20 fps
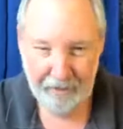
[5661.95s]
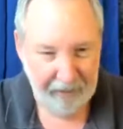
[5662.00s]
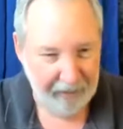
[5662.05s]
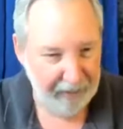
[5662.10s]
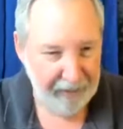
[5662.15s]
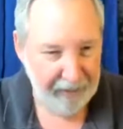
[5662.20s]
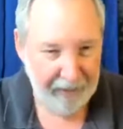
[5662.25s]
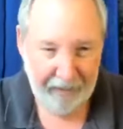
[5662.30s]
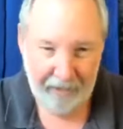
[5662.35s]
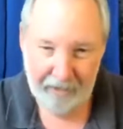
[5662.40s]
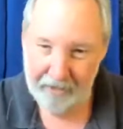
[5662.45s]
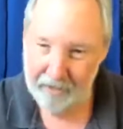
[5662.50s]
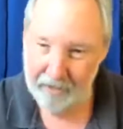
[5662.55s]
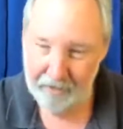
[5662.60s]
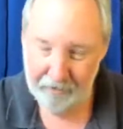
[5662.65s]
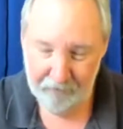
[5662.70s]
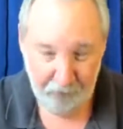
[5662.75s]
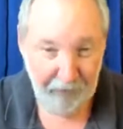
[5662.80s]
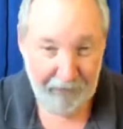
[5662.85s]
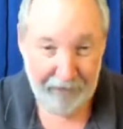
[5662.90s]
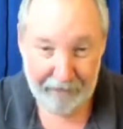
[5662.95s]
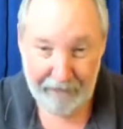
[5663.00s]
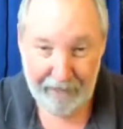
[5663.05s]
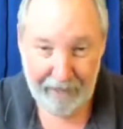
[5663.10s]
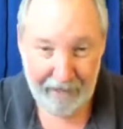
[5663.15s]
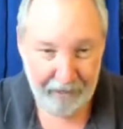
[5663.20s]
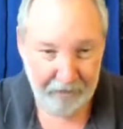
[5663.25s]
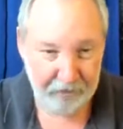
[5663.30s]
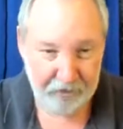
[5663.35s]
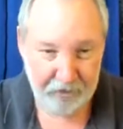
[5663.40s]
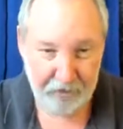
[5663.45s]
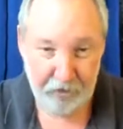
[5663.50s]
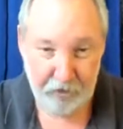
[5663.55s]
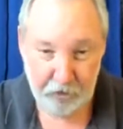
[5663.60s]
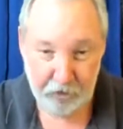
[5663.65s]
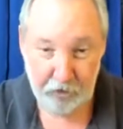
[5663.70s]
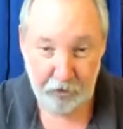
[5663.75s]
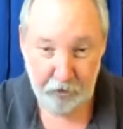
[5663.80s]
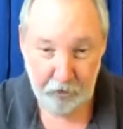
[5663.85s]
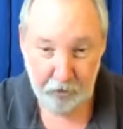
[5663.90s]
And right now, to
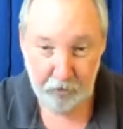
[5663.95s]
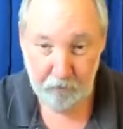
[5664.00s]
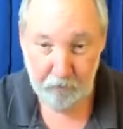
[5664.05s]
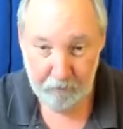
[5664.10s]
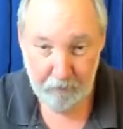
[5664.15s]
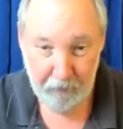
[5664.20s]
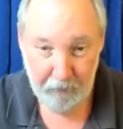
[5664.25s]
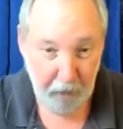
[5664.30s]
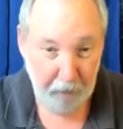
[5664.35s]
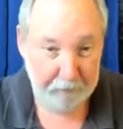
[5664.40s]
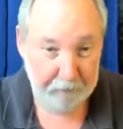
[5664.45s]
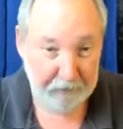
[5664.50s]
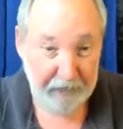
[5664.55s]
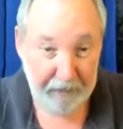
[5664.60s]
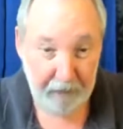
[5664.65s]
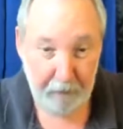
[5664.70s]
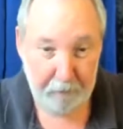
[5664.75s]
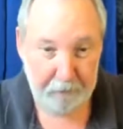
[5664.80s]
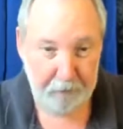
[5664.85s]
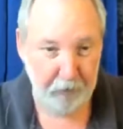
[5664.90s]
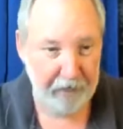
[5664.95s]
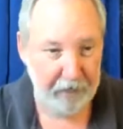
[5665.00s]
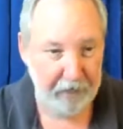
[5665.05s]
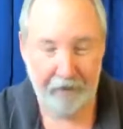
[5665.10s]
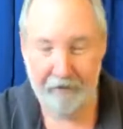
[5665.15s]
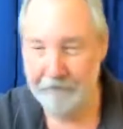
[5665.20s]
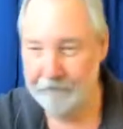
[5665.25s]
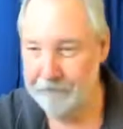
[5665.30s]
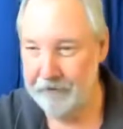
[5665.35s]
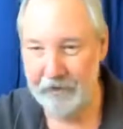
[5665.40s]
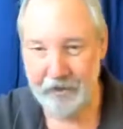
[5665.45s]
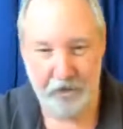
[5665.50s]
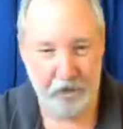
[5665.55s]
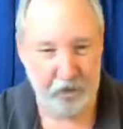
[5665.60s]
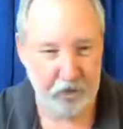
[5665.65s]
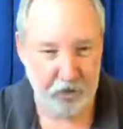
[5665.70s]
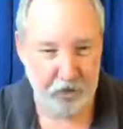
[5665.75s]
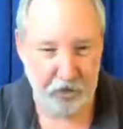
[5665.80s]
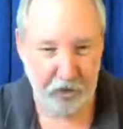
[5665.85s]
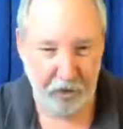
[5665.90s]
do update upgrade on a fresh
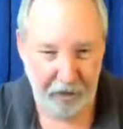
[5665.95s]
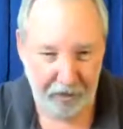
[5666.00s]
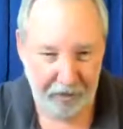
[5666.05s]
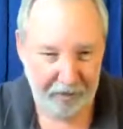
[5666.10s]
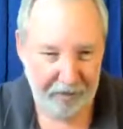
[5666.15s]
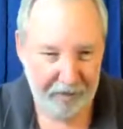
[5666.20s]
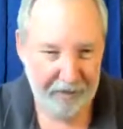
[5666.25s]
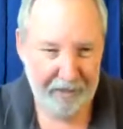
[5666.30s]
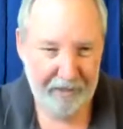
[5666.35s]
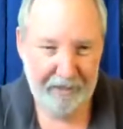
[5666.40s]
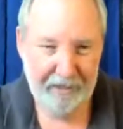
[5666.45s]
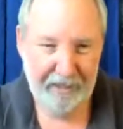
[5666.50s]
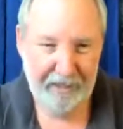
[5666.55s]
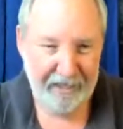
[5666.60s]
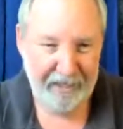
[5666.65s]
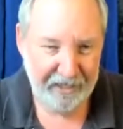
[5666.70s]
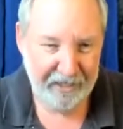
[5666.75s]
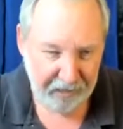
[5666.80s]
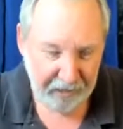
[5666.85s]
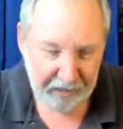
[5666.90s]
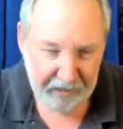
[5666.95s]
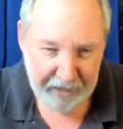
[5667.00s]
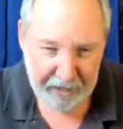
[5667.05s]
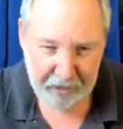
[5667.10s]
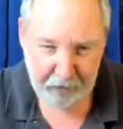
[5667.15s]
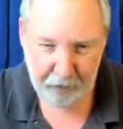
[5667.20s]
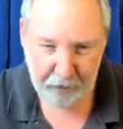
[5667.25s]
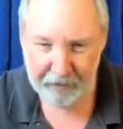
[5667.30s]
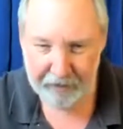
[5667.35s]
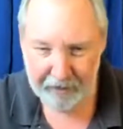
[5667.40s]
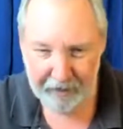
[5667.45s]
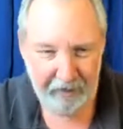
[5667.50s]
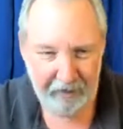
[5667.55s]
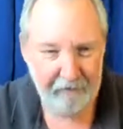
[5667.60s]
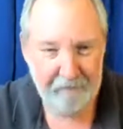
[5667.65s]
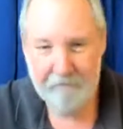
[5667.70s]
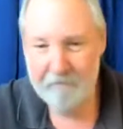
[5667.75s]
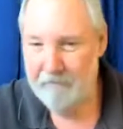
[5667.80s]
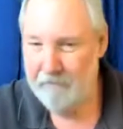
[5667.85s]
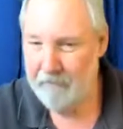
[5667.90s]
install is
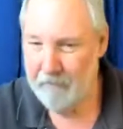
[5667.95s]
literally